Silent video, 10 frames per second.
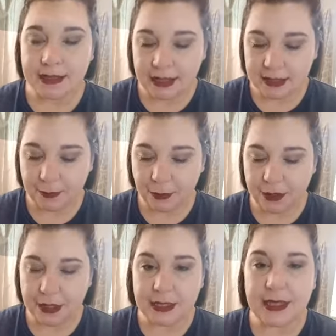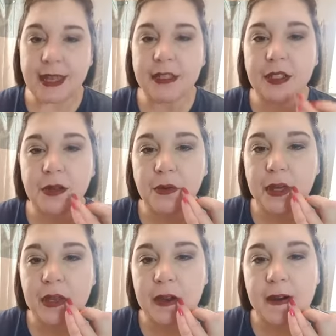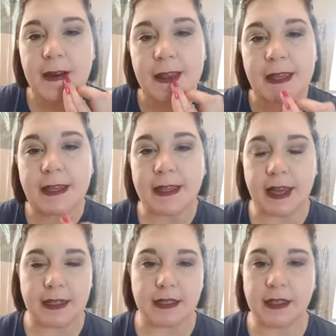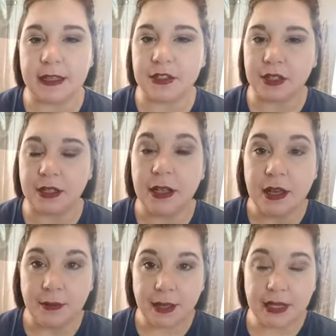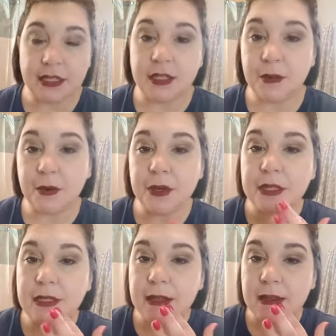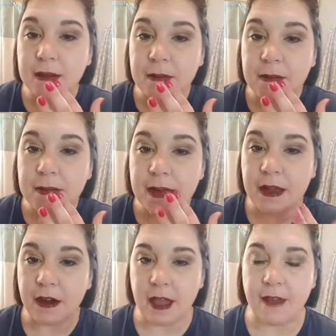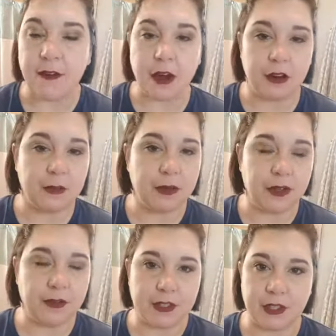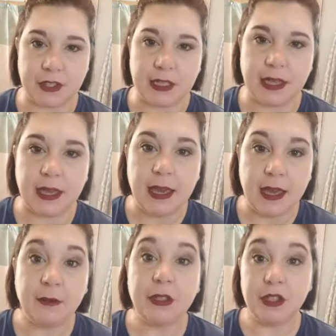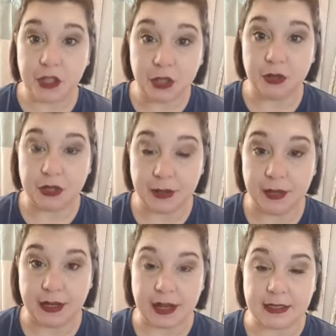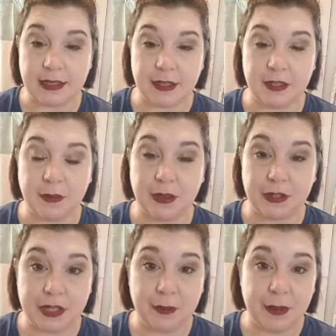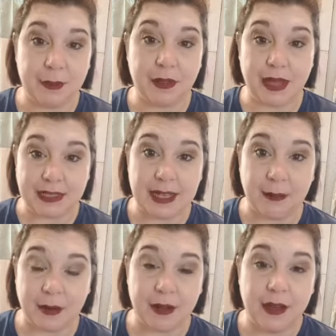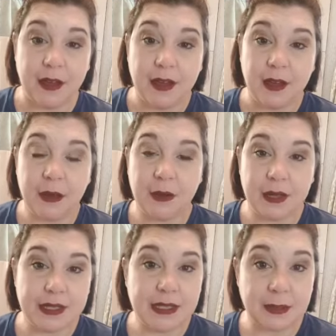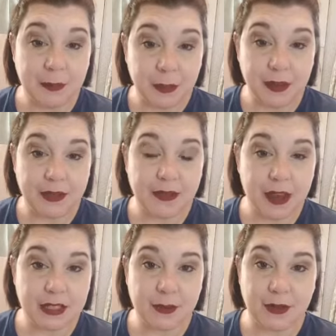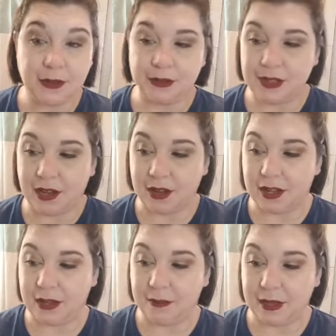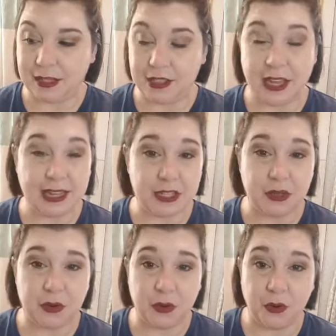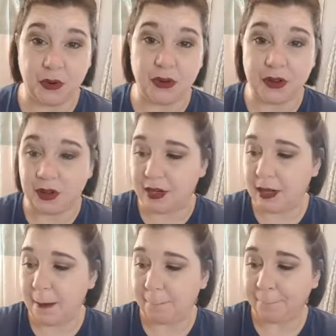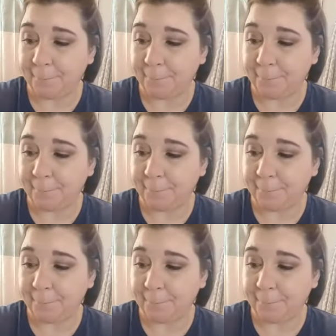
guess that's important to say too. We are in isolation because the boys um, are have autoimmune deficiency, and we choose to be in isolation. But there's some people like Deborah, who is an employee of the hospital, who's on it because I guess you were ordered on it.